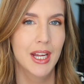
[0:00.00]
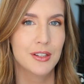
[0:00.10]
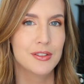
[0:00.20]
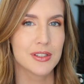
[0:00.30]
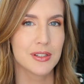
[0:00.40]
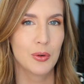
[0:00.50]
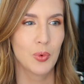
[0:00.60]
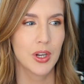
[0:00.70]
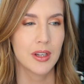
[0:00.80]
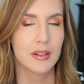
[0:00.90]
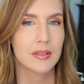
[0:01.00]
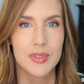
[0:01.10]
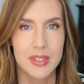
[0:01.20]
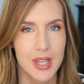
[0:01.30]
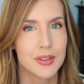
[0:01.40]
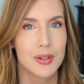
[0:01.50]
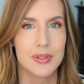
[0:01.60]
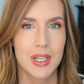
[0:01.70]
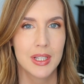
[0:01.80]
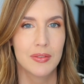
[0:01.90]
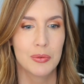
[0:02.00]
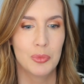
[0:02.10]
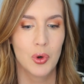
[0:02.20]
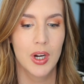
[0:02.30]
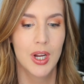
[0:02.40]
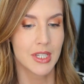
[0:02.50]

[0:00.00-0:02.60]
and you just don't wanna set those in even more.